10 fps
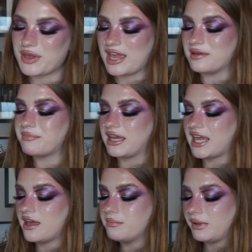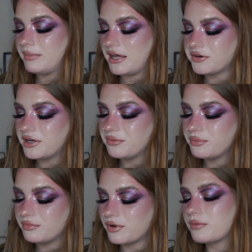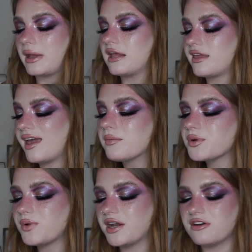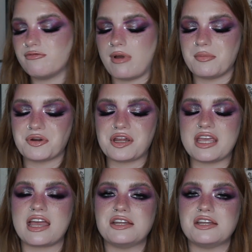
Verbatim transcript: okay, my my battery or my camera ran out of memory.